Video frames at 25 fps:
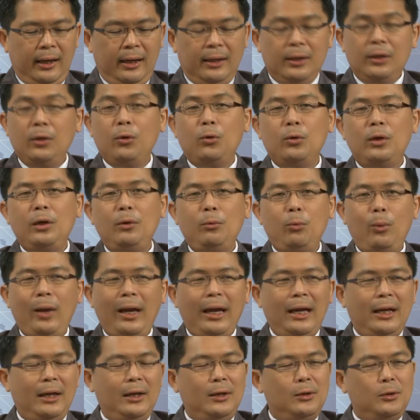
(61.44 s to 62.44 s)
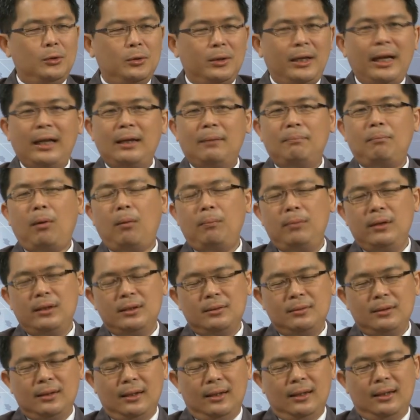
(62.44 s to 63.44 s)
the only way to get a
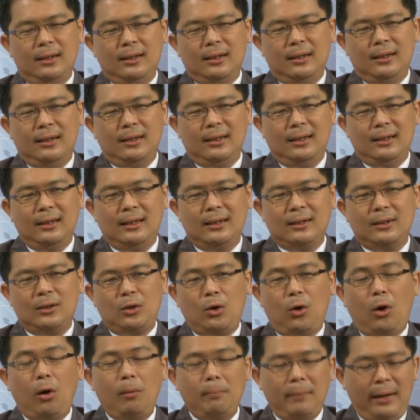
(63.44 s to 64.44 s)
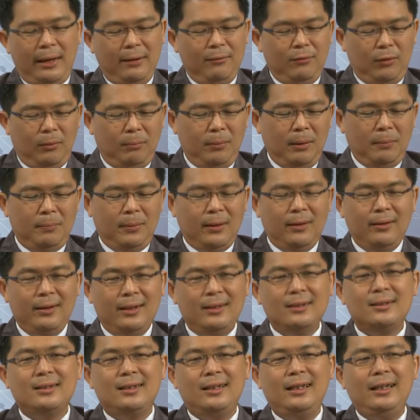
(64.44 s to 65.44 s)
populist comment from people
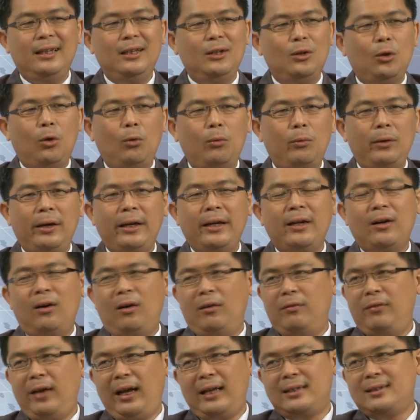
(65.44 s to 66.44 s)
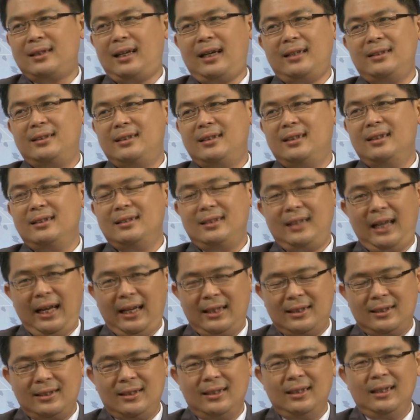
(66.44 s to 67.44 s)
is the lowering of excise
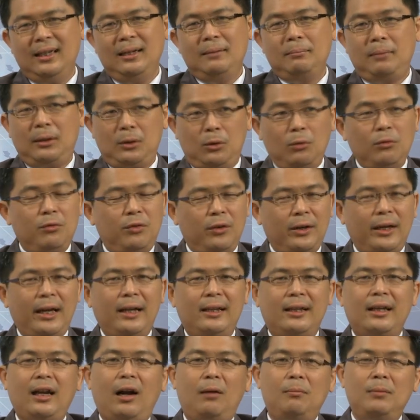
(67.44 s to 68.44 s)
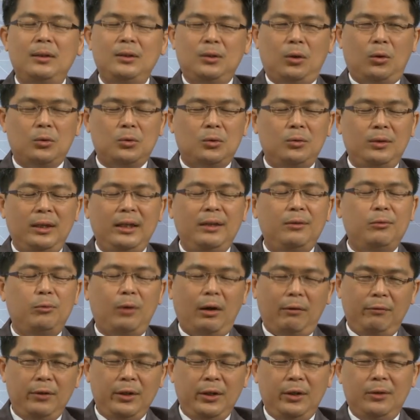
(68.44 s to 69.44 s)
tax. But don't forget, the government also need
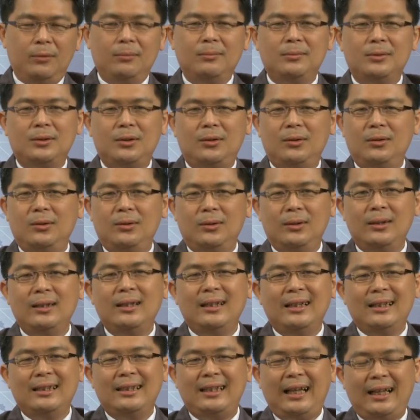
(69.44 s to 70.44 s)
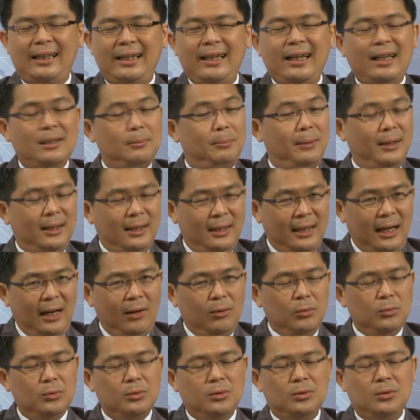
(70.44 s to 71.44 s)
revenue. So nothing has been
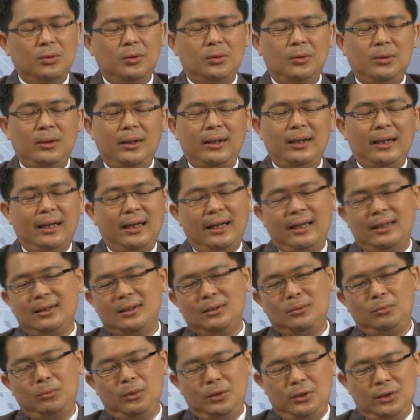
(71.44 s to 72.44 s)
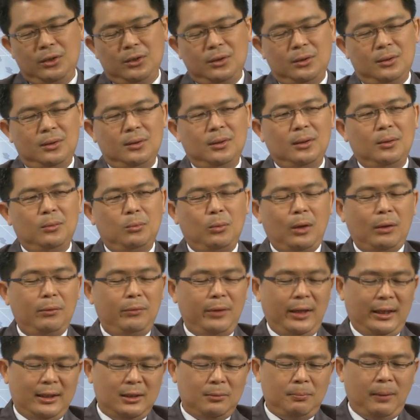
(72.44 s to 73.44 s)
announced. So which is what
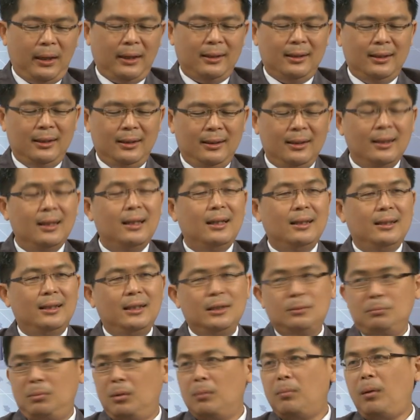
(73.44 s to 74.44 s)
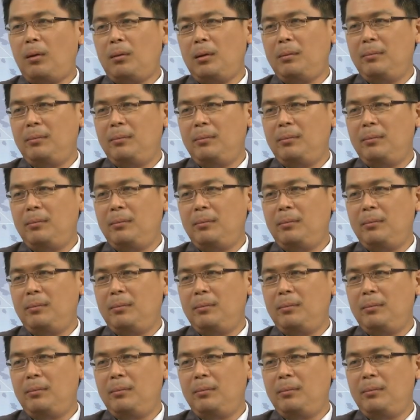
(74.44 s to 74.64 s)
we expected. This will probably be